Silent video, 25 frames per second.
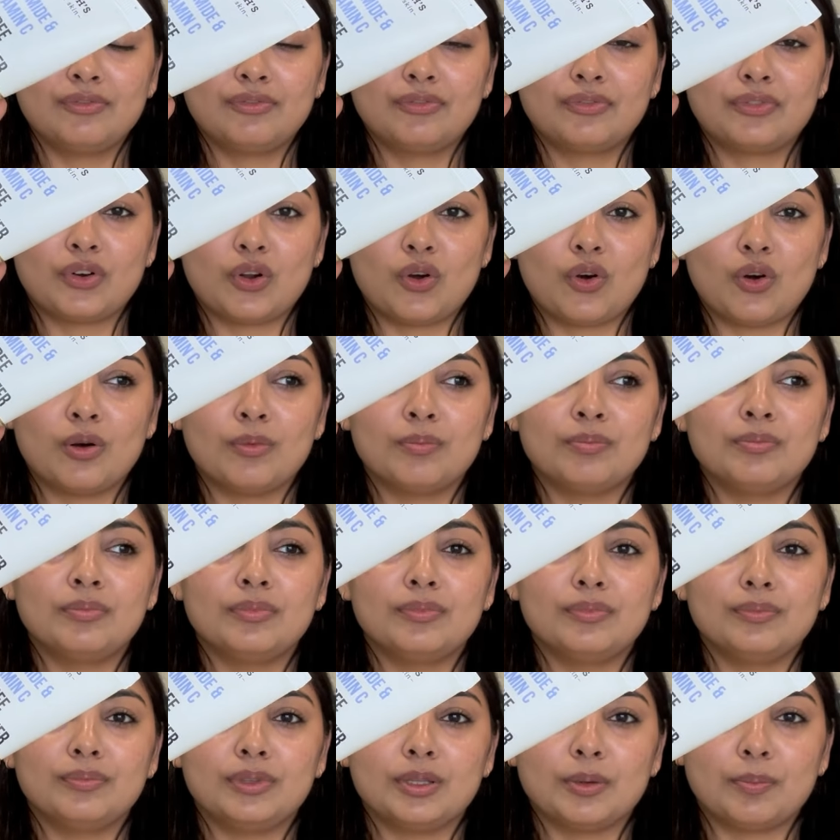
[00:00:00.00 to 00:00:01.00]
from
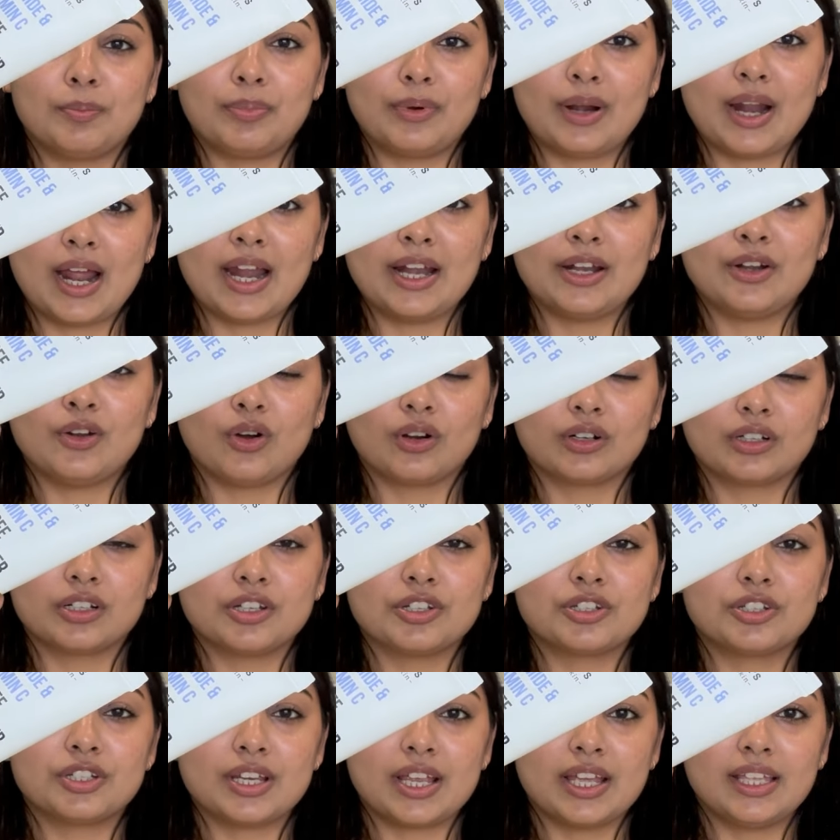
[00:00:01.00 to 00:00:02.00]
the brand Dr.
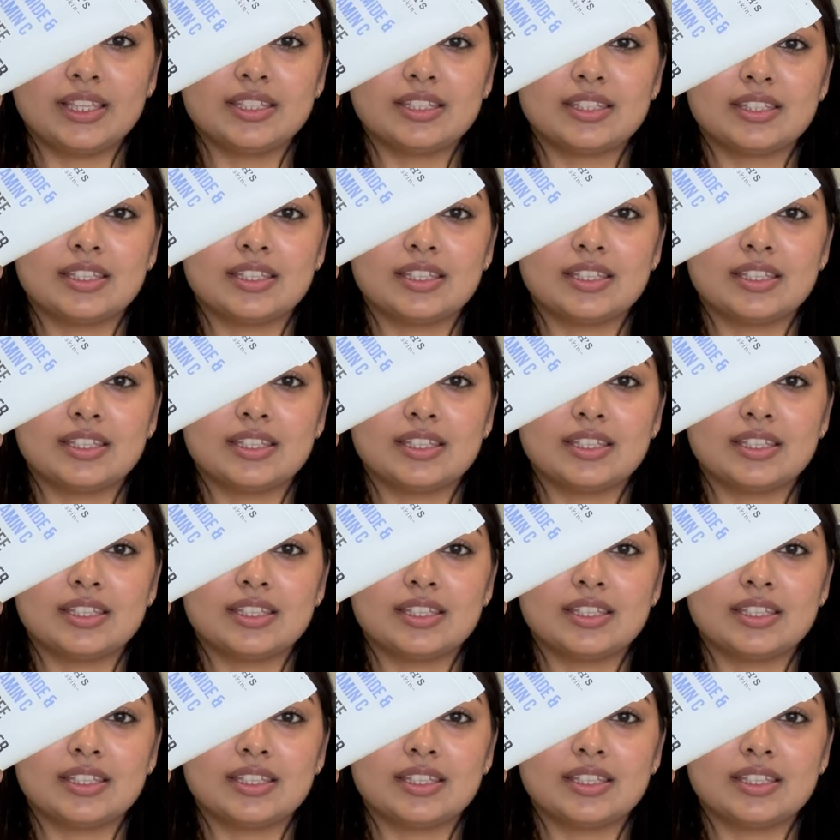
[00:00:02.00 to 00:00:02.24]
Sheth.